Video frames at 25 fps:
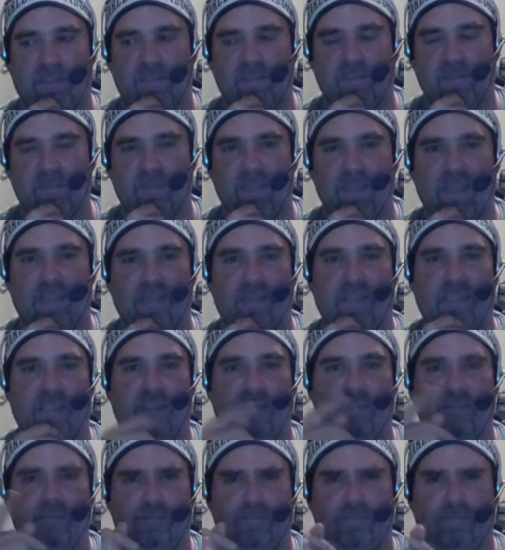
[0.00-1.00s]
he's gonna
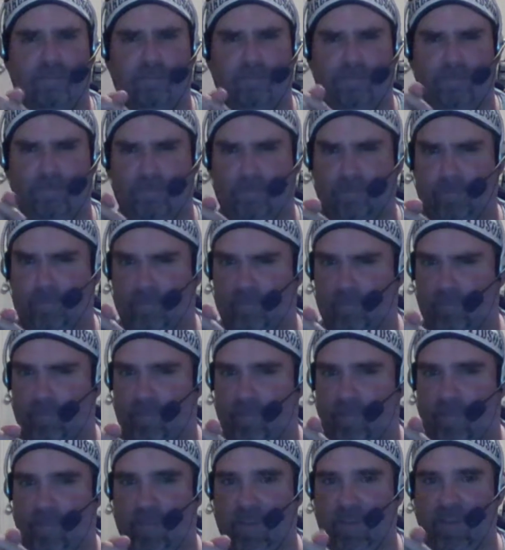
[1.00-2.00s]
say over the top
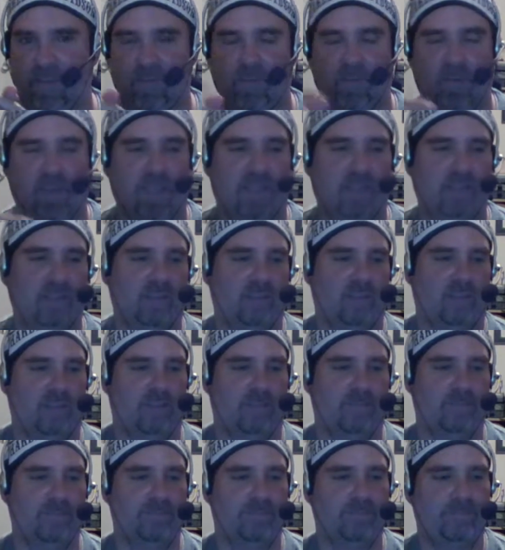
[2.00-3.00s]
stuff. Might not
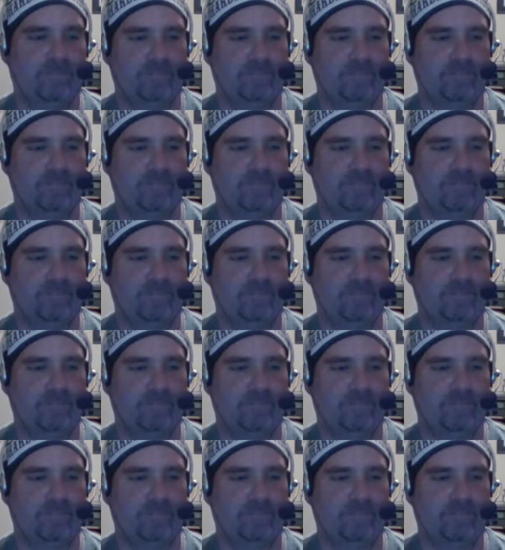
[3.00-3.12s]
like it.